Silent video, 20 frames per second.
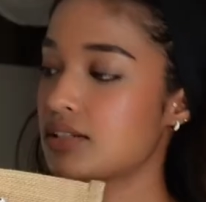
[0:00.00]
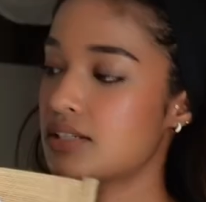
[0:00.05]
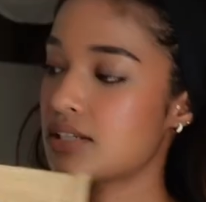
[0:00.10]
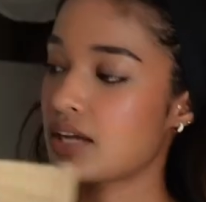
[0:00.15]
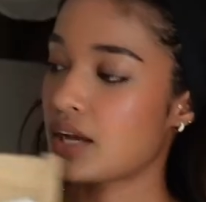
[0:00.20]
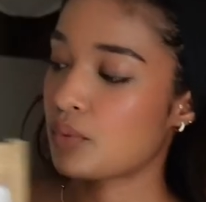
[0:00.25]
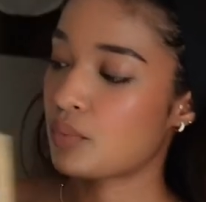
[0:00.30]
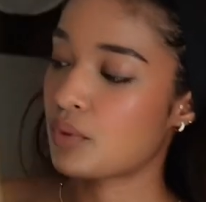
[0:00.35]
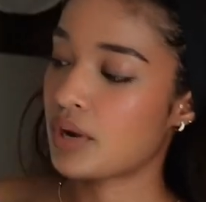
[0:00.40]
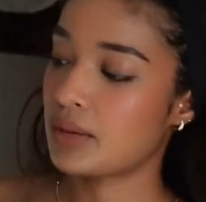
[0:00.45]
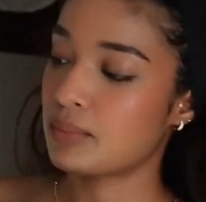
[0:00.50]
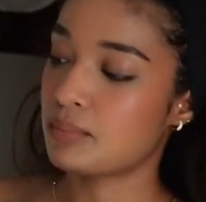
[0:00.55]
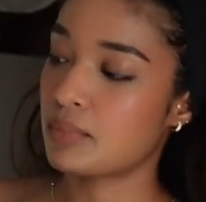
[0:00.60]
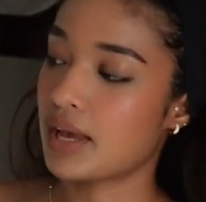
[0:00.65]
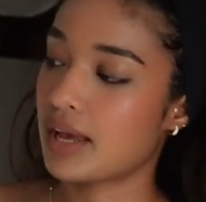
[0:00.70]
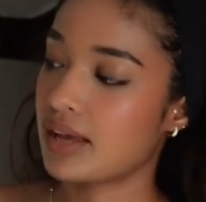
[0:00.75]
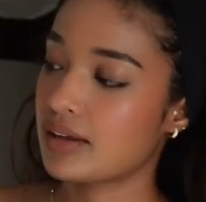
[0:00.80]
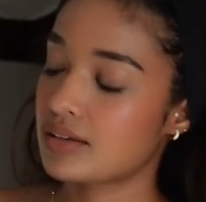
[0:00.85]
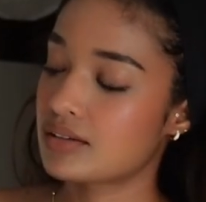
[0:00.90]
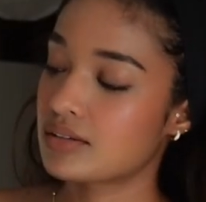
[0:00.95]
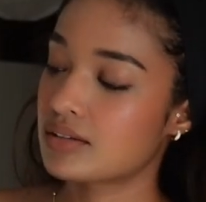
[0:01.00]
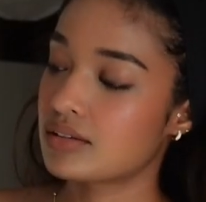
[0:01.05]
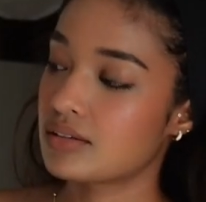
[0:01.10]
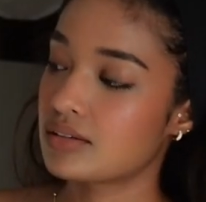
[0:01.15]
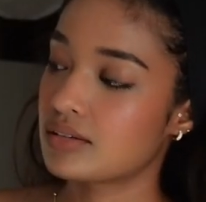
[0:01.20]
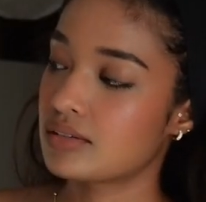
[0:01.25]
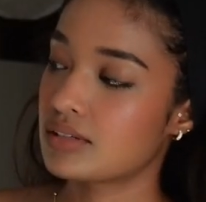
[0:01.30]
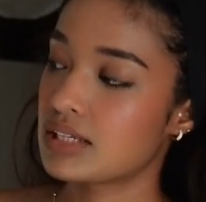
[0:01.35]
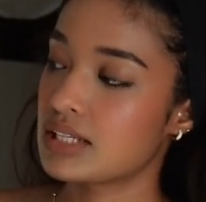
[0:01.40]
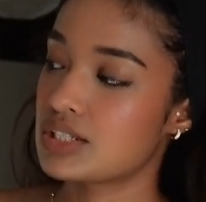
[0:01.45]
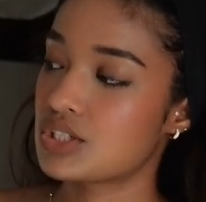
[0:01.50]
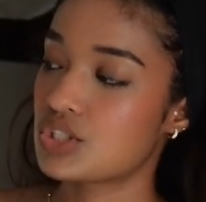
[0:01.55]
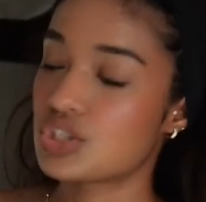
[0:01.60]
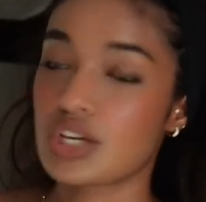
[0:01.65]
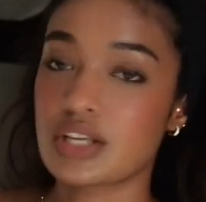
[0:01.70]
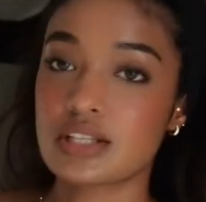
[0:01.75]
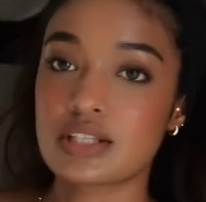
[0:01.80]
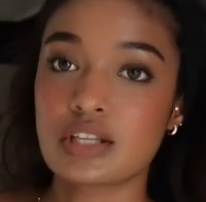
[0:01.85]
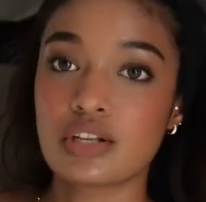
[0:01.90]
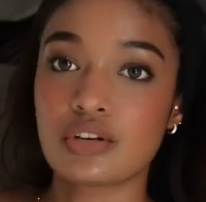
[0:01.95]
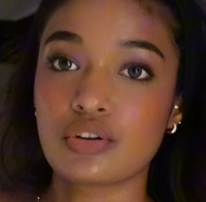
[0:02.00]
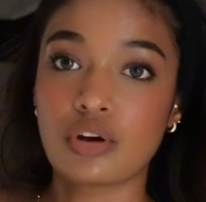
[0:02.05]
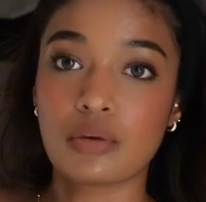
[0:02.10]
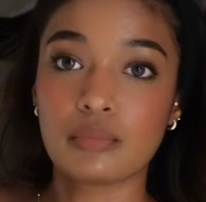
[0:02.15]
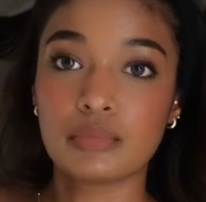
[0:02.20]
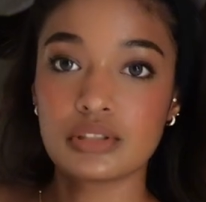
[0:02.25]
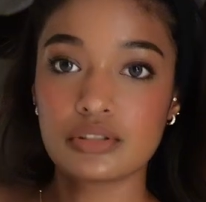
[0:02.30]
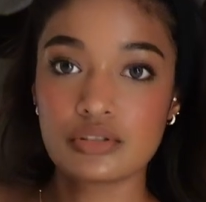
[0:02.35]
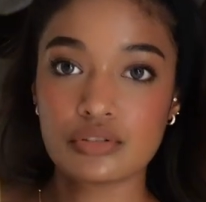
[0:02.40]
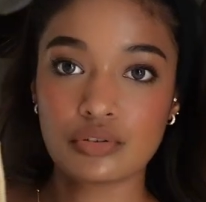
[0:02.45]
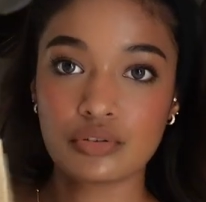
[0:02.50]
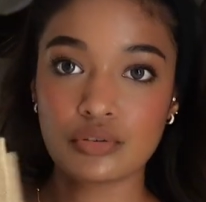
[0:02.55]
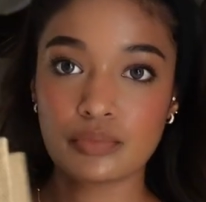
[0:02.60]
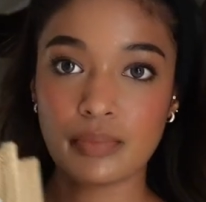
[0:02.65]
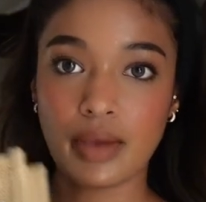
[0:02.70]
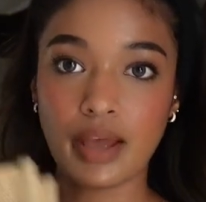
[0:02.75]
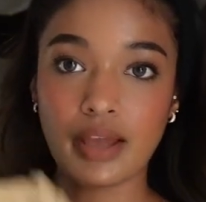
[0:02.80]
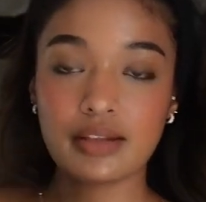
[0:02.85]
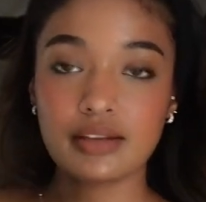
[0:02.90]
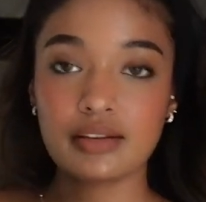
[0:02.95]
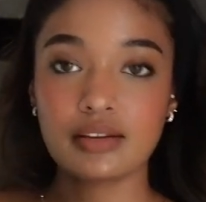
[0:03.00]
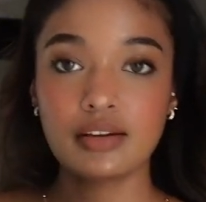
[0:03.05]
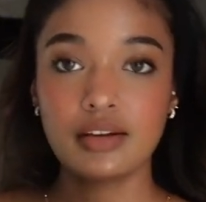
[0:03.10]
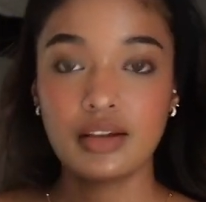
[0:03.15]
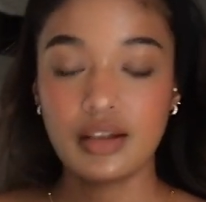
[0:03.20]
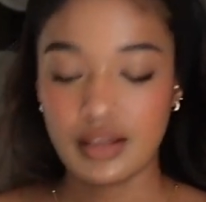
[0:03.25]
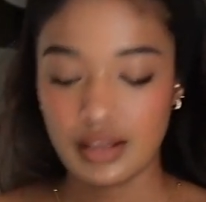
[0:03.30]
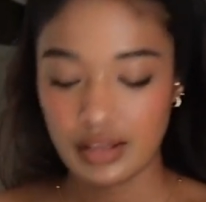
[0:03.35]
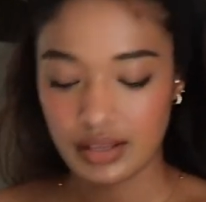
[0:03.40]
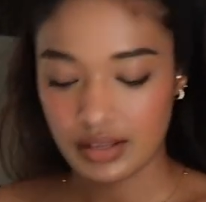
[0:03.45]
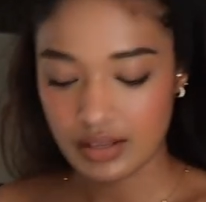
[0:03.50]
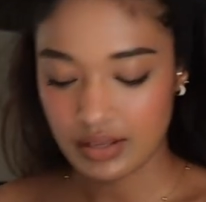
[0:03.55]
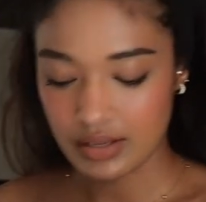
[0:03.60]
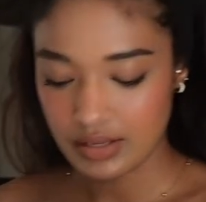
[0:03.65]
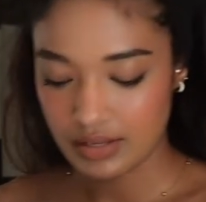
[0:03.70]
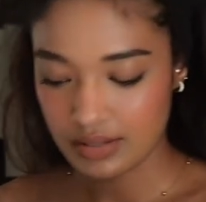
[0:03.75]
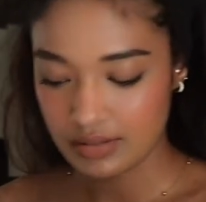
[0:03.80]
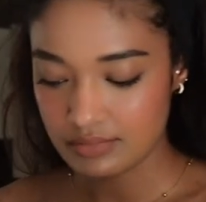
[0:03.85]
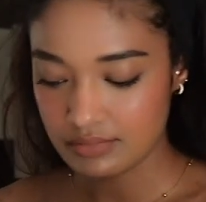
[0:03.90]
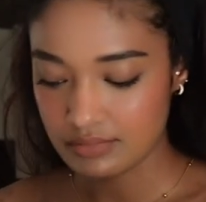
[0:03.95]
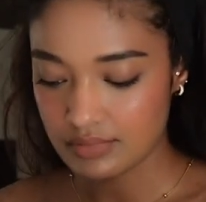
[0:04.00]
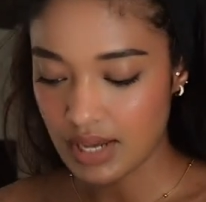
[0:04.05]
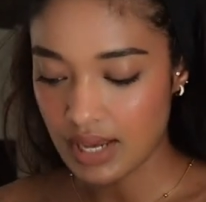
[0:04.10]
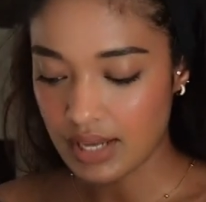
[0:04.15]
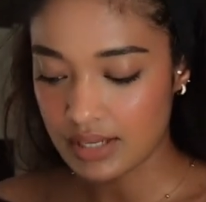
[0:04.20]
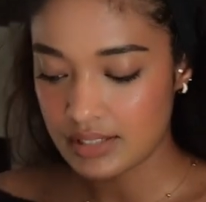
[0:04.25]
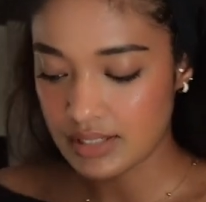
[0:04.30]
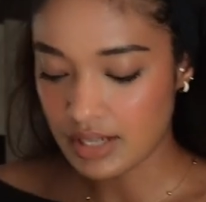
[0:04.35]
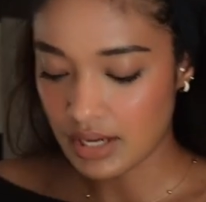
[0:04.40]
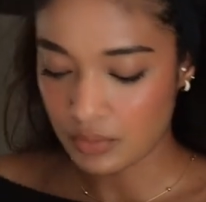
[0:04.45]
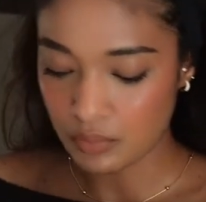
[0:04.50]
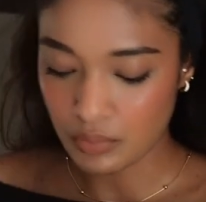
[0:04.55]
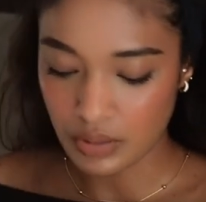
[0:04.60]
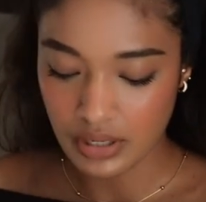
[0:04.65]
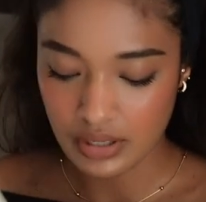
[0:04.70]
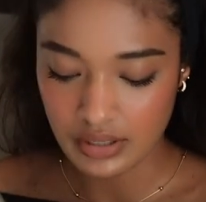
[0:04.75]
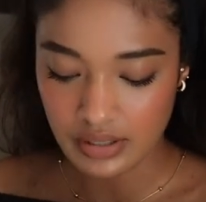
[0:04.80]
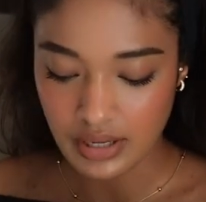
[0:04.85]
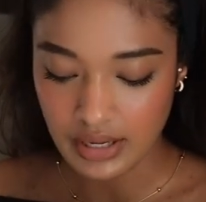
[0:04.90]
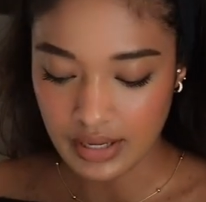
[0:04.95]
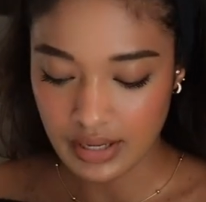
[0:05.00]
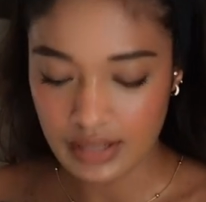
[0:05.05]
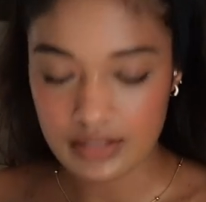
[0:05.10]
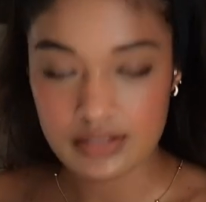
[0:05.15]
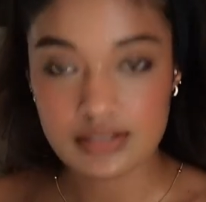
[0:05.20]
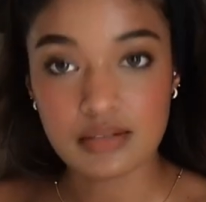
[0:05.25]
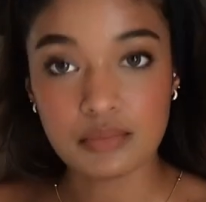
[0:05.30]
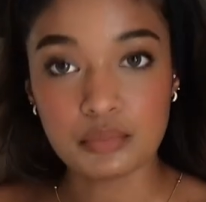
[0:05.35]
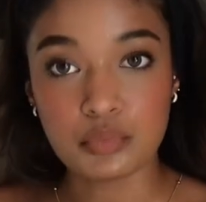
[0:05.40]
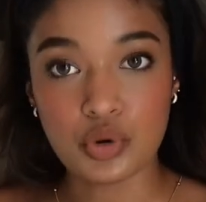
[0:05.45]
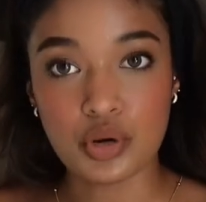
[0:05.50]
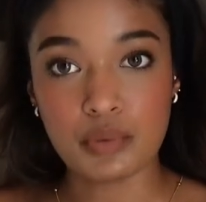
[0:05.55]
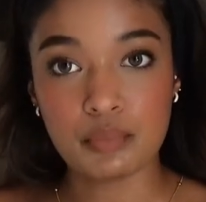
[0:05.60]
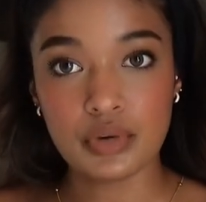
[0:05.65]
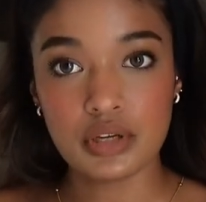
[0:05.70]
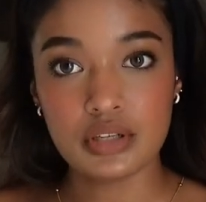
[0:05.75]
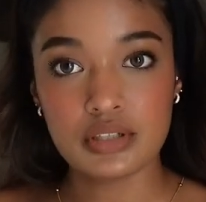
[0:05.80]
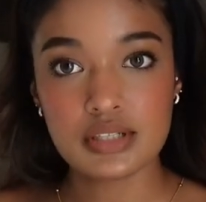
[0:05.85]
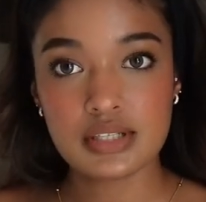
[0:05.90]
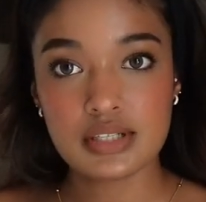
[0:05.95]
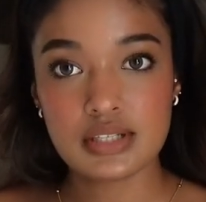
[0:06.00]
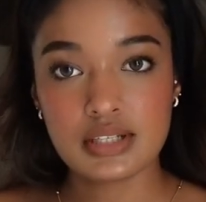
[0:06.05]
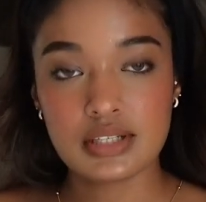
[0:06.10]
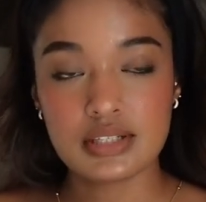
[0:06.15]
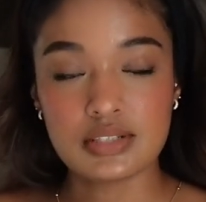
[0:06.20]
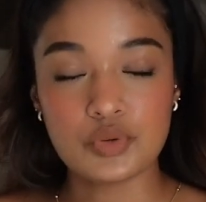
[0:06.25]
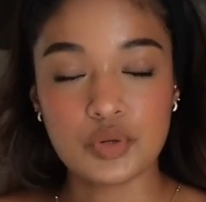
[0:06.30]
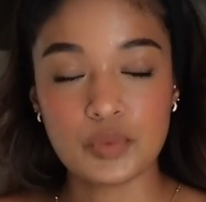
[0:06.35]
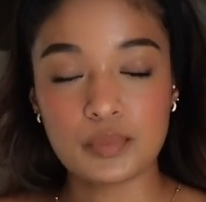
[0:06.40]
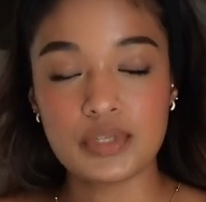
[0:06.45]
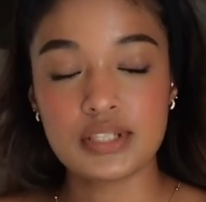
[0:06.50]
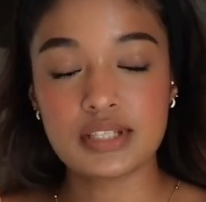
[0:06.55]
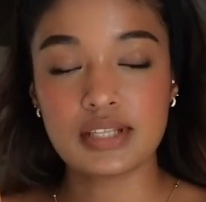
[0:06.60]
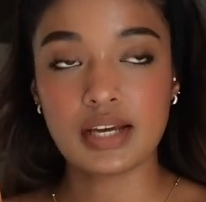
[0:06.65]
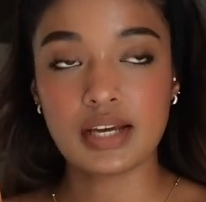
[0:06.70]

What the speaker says: DIY bag. It's just a normal tote bag, and I DIY. I add some ribbons because ribbons